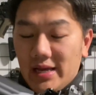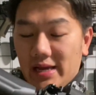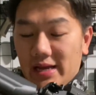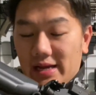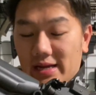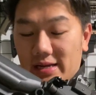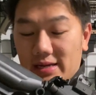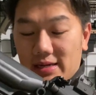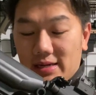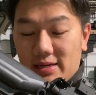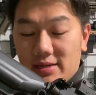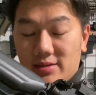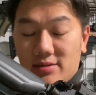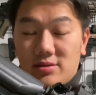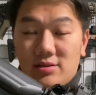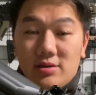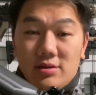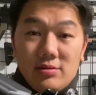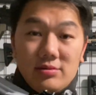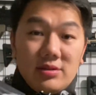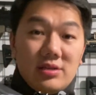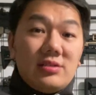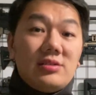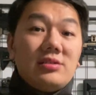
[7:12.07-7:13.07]

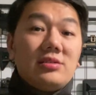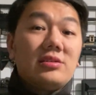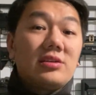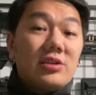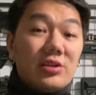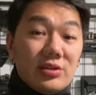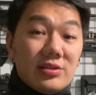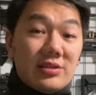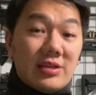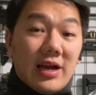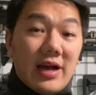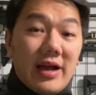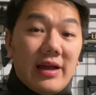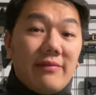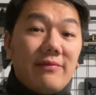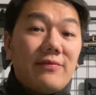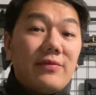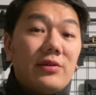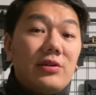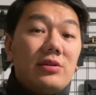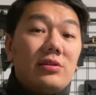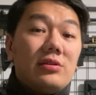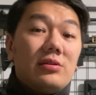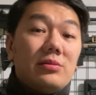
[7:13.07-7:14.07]
So this is a good time for
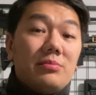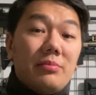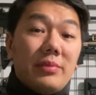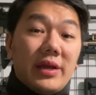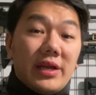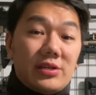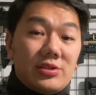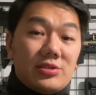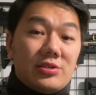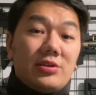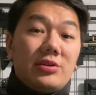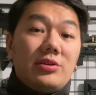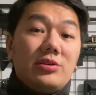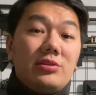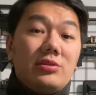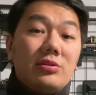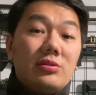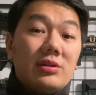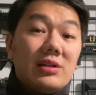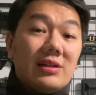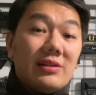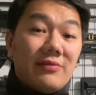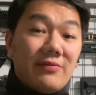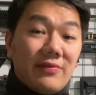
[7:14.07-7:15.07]
you to make sure you do
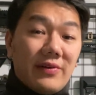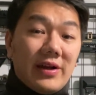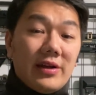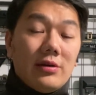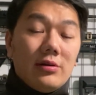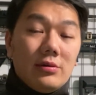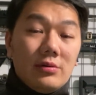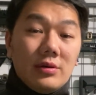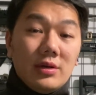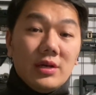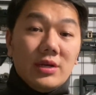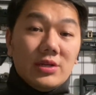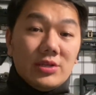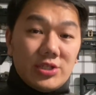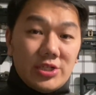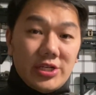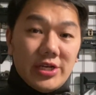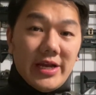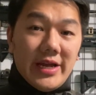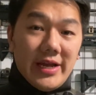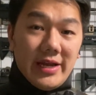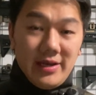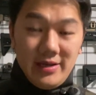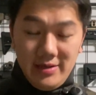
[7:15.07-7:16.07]
the final
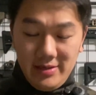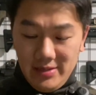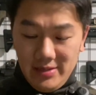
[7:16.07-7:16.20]
check